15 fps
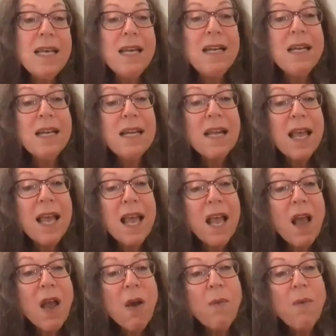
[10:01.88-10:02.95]
that
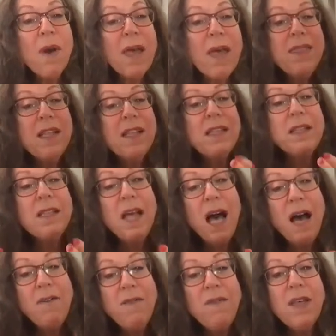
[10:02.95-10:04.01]
when the
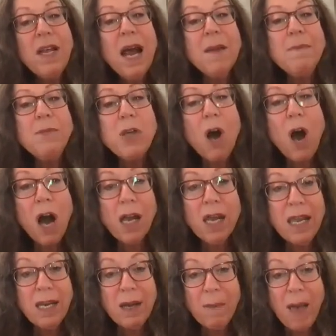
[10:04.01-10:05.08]
love that I'm
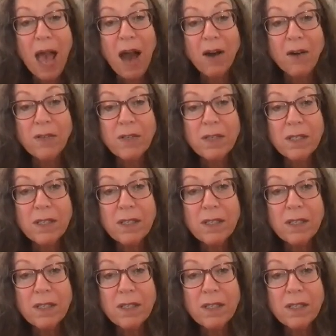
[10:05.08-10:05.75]
talking about